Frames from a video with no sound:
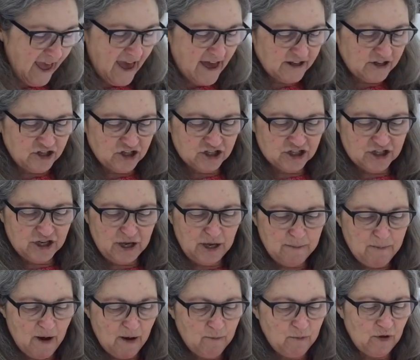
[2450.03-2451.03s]
And just to
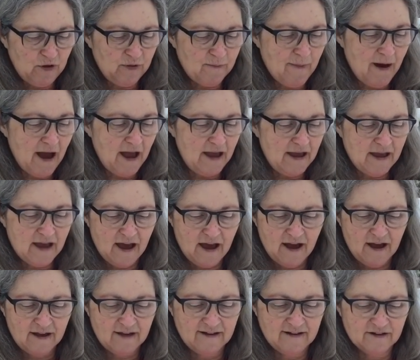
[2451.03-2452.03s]
keep up with
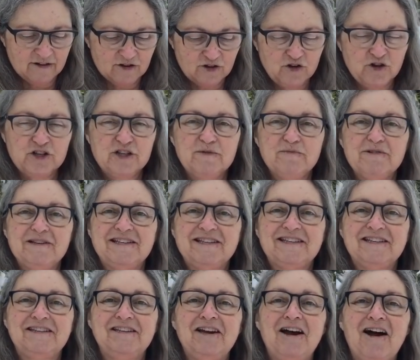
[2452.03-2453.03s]
my Christmas
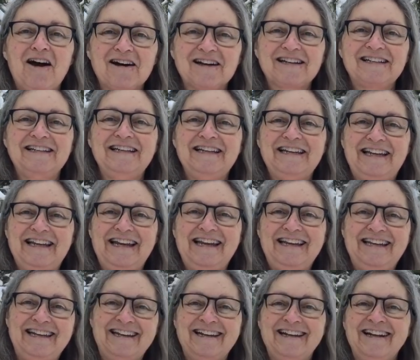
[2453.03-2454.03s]
sock
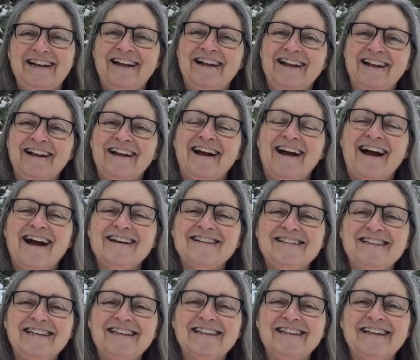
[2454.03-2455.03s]
knitting, I
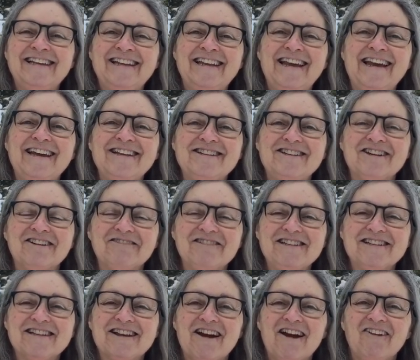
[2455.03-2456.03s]
see Linda at
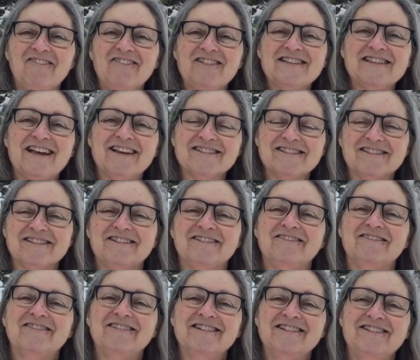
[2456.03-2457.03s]
Joey's Scarf is
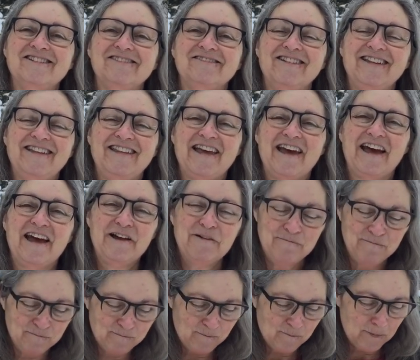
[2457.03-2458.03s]
also doing
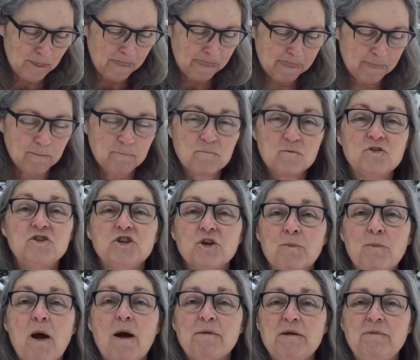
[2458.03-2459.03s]
that. And
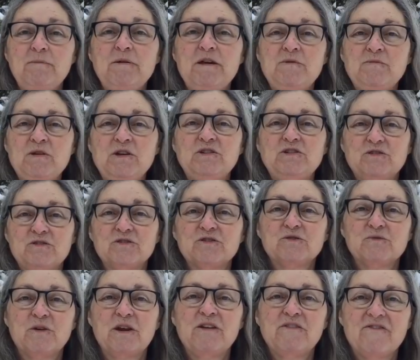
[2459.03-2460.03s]
she'll probably beat me to the
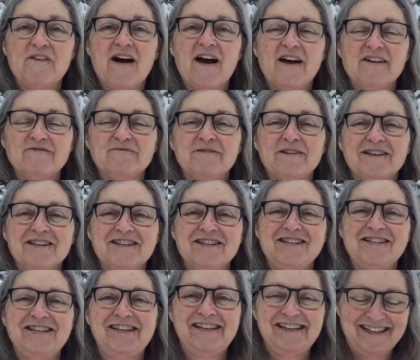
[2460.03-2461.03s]
25 because
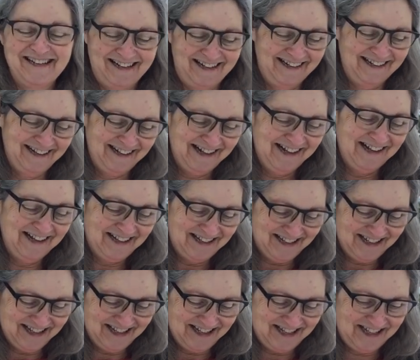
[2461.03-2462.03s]
she
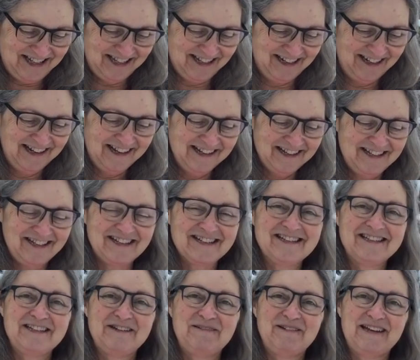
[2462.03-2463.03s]

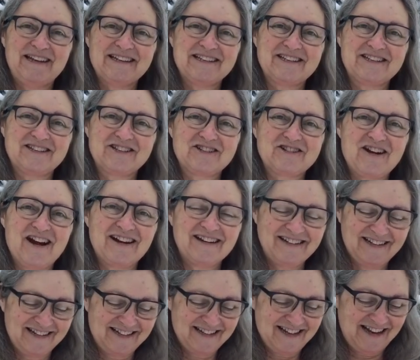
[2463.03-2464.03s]
doesn't seem to get as
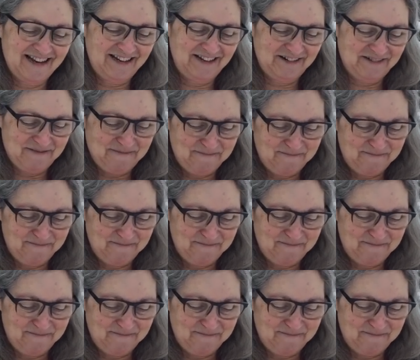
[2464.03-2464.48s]
distracted as I do.